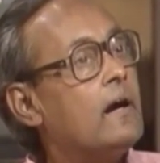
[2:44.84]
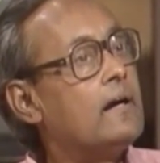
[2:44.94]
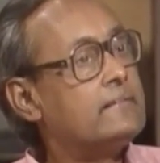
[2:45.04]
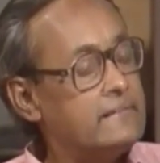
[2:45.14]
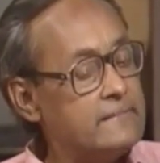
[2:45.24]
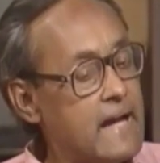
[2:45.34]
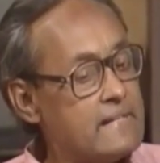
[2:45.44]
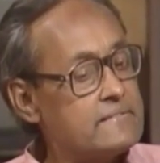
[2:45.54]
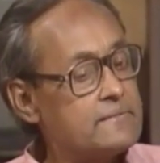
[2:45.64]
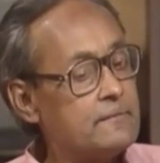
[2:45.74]
I think
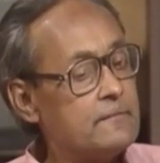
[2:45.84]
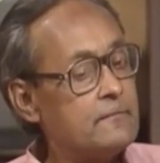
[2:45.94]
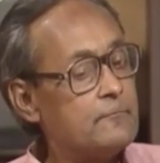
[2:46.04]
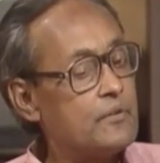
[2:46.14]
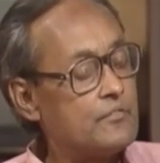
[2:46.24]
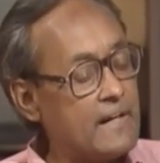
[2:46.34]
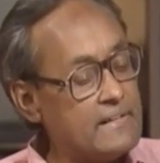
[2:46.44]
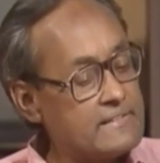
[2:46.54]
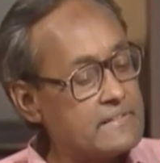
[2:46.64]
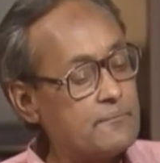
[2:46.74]
that
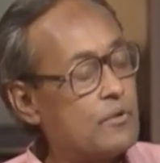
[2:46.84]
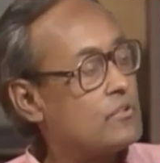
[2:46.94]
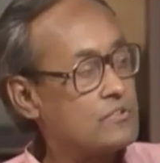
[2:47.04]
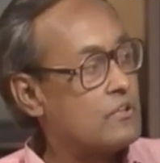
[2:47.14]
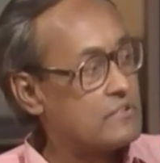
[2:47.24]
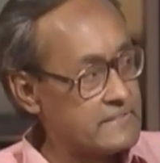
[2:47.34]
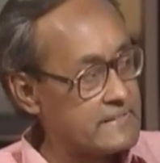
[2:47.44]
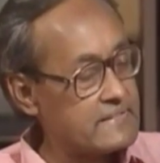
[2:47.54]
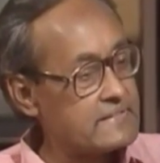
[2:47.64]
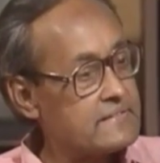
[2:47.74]
provides the broad
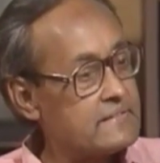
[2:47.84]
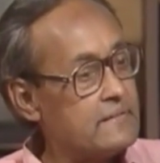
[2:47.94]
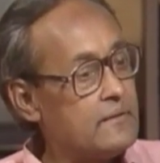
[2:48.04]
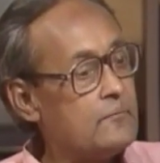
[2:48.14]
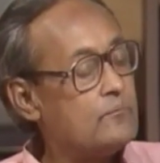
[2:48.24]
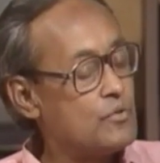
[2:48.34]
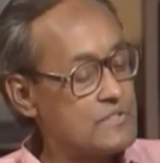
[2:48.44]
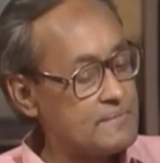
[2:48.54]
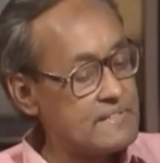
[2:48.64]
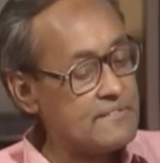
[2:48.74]
context. More
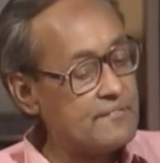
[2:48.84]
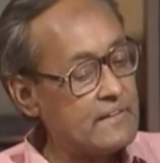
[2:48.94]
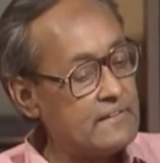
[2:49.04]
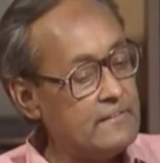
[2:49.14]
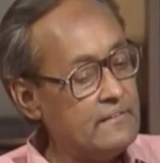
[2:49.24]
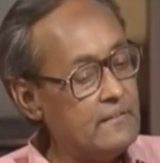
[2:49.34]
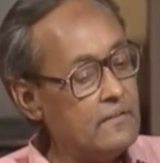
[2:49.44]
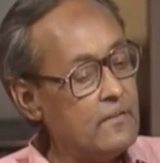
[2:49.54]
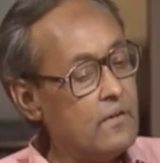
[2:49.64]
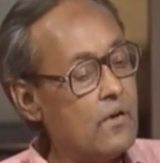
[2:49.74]
specifically,
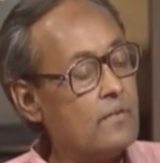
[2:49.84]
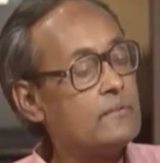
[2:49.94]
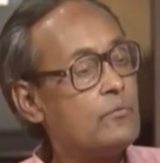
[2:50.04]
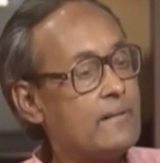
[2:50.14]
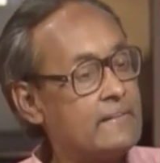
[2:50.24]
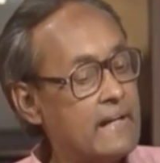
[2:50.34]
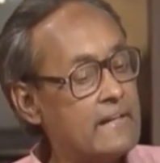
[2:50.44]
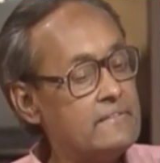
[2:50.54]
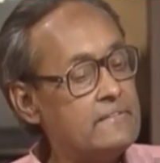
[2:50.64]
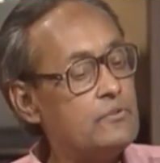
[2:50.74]
on the one
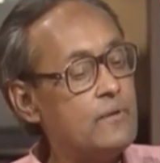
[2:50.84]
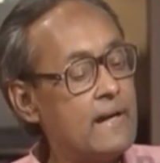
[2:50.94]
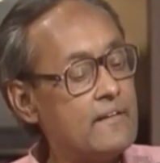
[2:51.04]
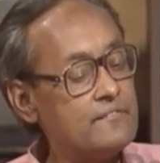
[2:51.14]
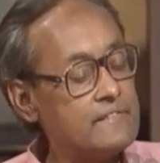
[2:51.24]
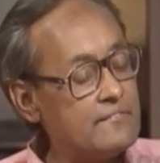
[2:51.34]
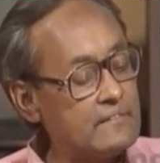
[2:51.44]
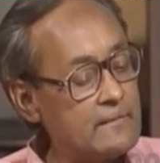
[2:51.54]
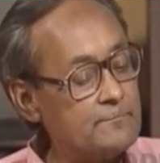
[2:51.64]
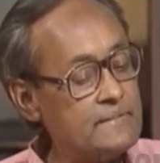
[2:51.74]
hand, you have
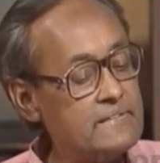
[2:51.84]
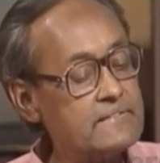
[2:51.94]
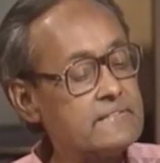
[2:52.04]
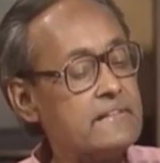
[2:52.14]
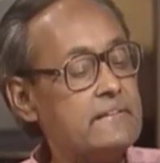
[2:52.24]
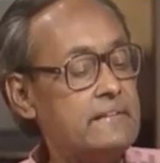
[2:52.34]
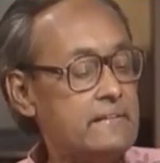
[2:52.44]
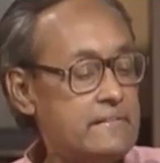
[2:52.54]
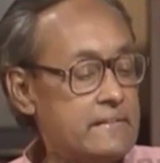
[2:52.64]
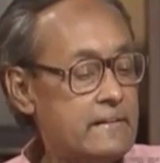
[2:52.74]
developments say in
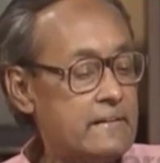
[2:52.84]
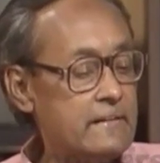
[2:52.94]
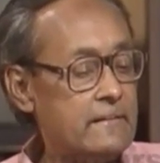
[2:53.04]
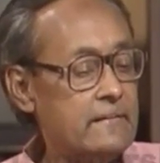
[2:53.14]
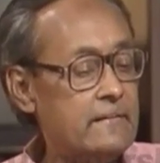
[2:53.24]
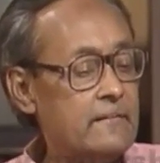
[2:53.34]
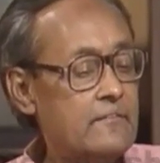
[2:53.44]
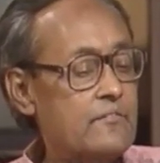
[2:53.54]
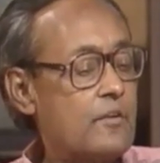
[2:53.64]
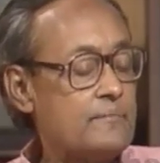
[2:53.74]
India
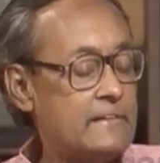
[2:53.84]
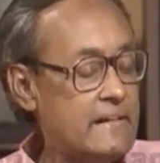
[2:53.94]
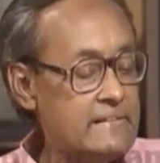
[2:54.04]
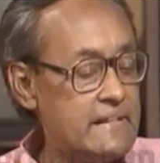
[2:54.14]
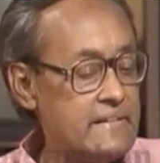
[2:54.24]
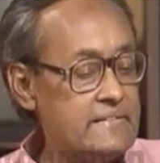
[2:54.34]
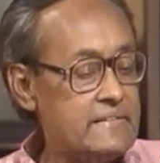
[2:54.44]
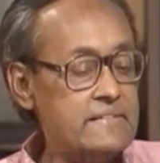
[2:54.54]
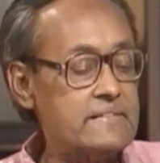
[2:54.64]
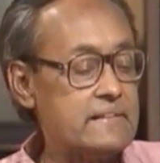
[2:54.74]
from the late
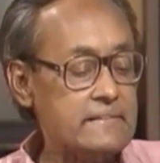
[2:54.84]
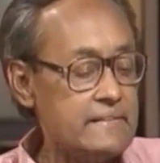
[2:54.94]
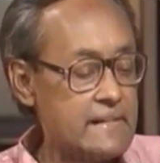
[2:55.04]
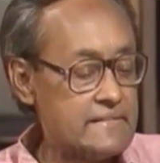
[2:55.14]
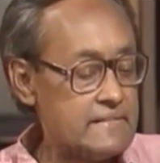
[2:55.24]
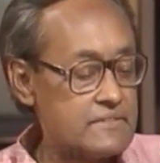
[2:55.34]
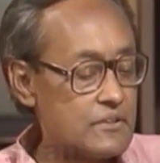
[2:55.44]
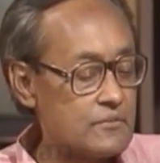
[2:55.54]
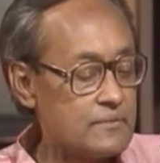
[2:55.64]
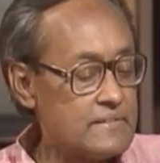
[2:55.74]
eighties, early nineties
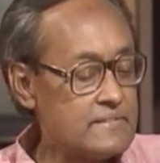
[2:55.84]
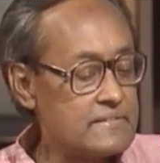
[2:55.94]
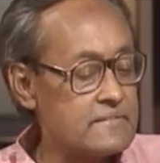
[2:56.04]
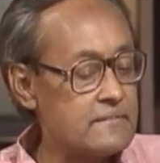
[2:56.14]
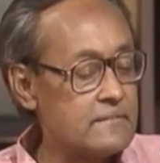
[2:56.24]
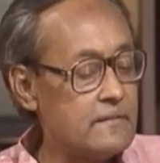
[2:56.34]
onwards,